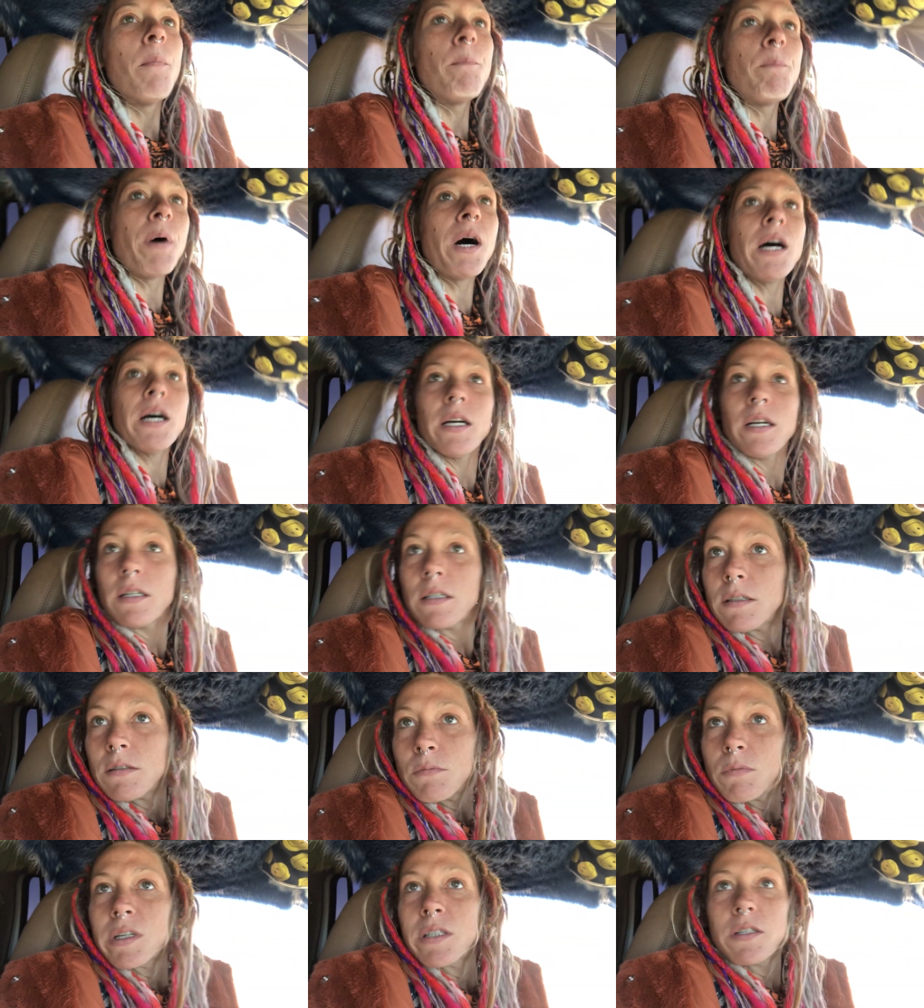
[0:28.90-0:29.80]
but
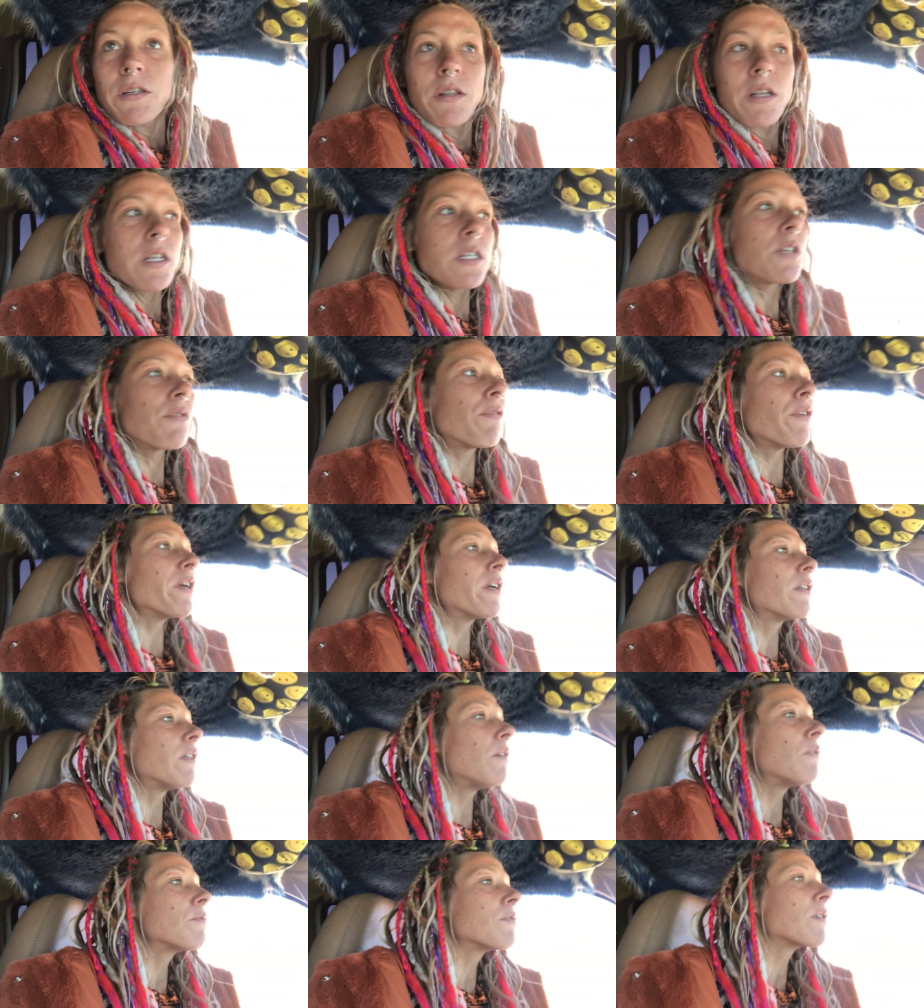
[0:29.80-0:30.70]
what do these free
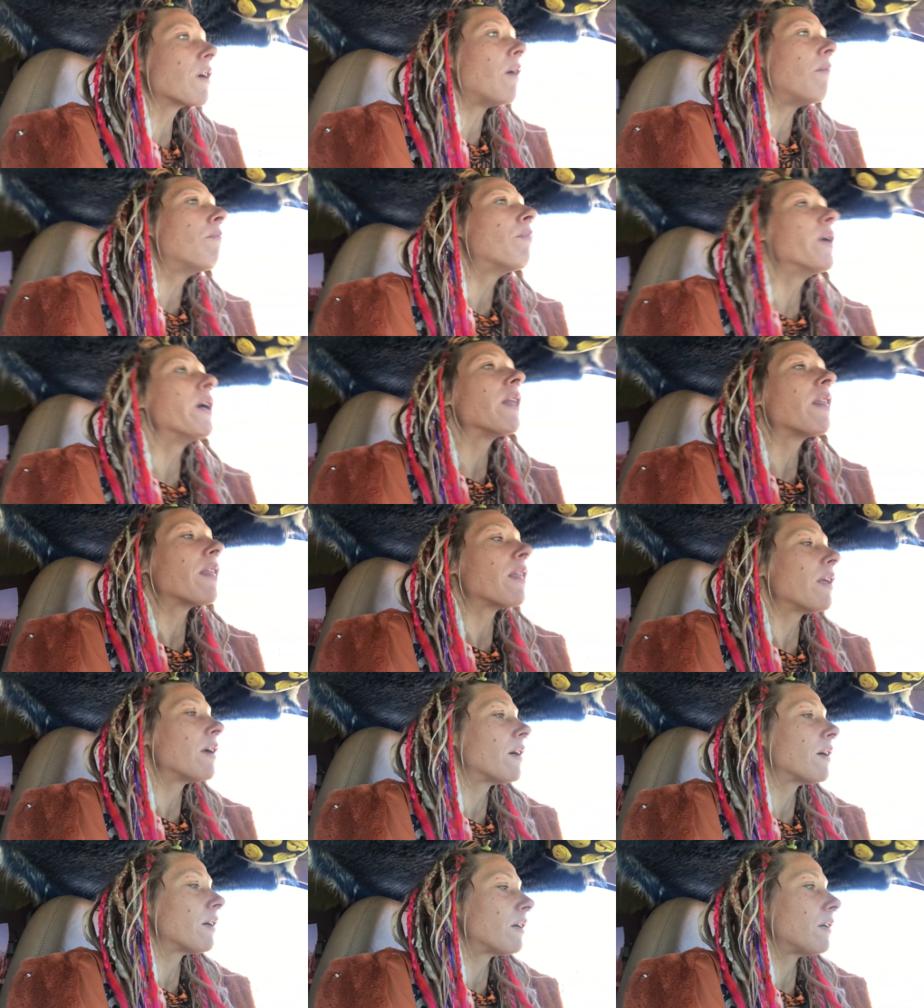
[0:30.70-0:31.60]
clothes come with?
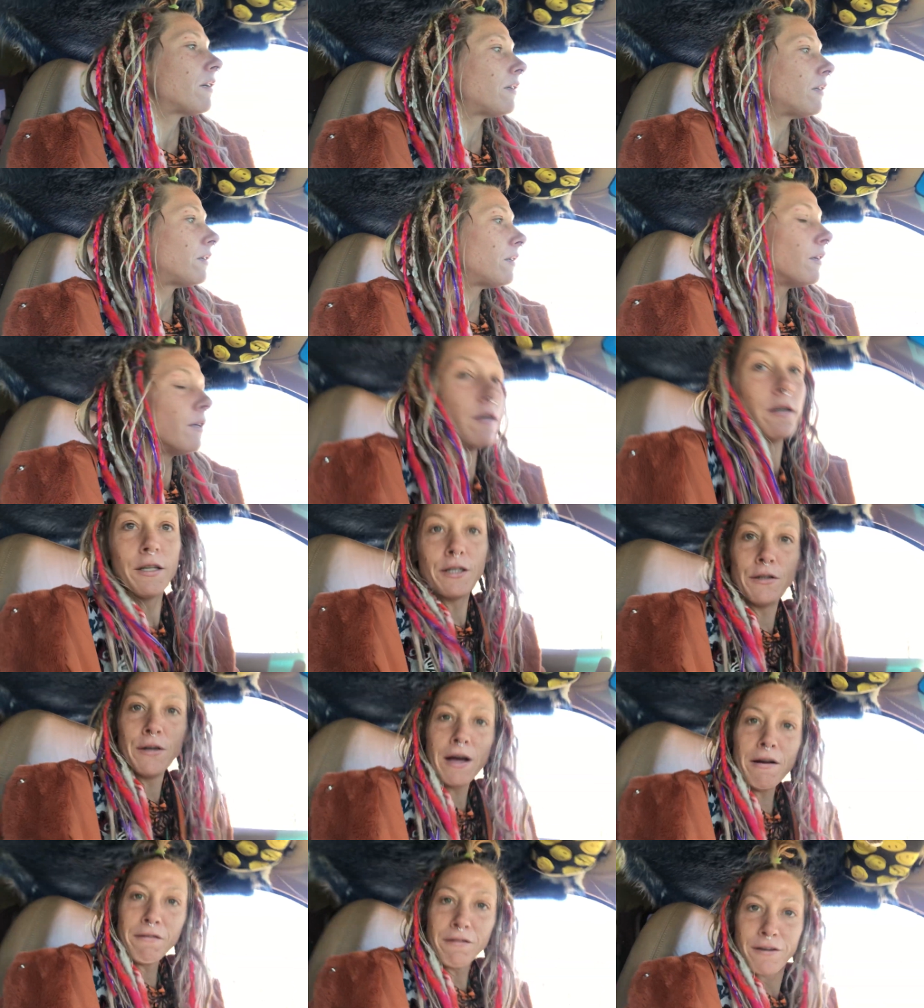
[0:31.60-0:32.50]
You
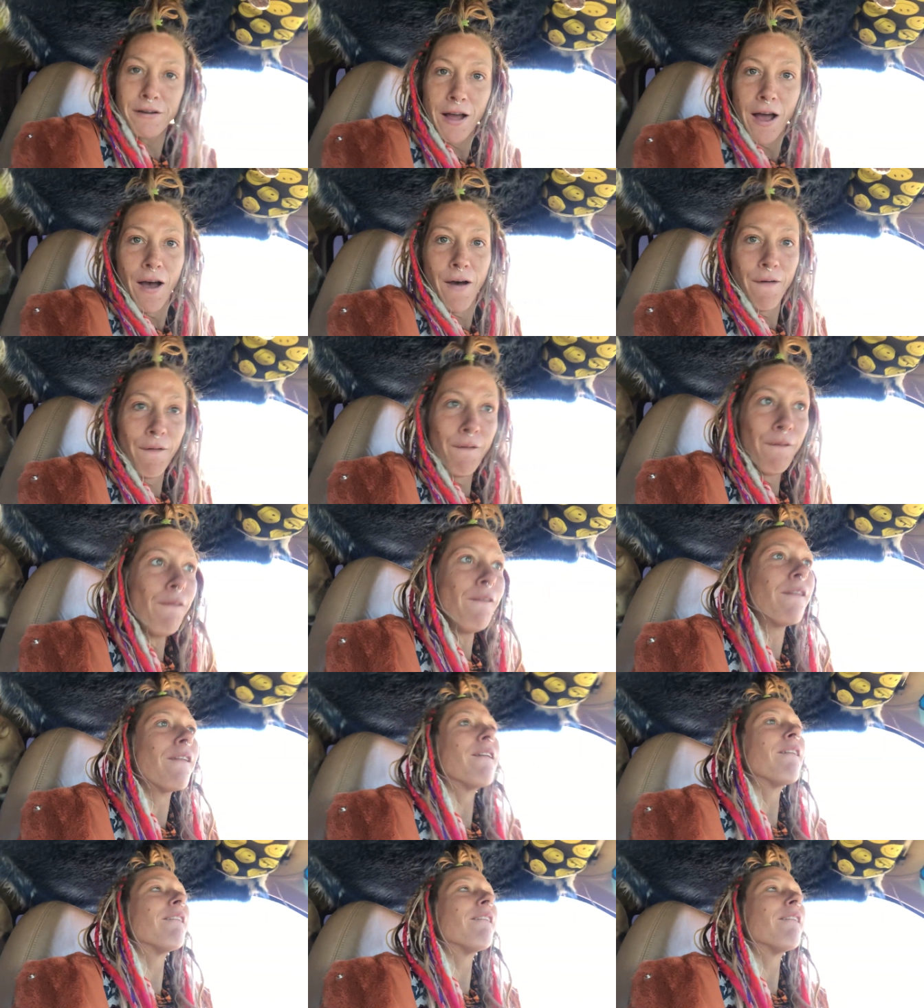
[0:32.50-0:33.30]
never know.